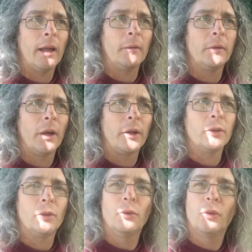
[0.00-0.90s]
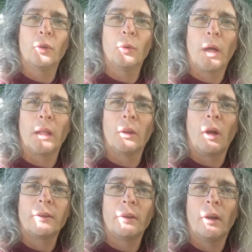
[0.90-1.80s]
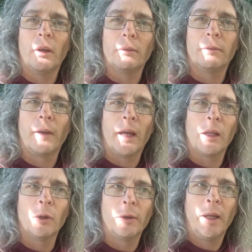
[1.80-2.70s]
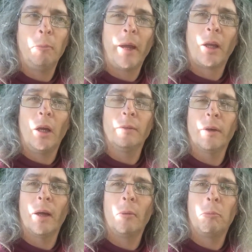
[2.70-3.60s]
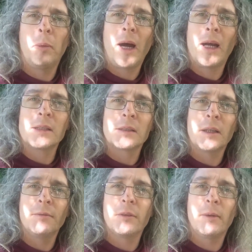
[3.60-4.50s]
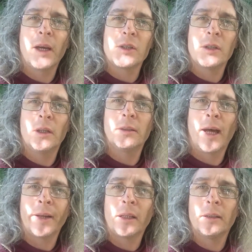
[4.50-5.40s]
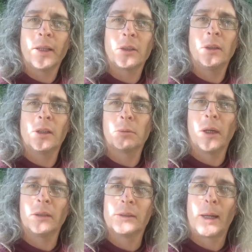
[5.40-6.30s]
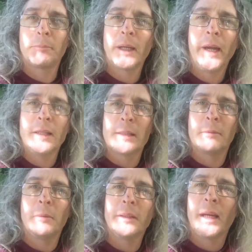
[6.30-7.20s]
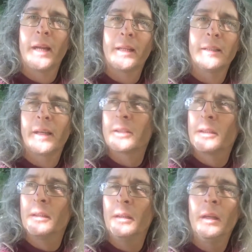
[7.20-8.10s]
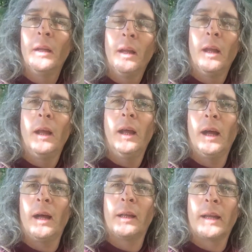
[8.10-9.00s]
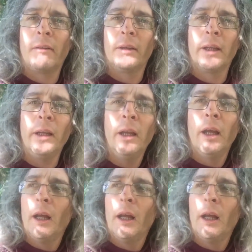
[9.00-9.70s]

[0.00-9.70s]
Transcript: am going to do a lot of looking back over past information and data collection, as well as updating some of my data collection currently.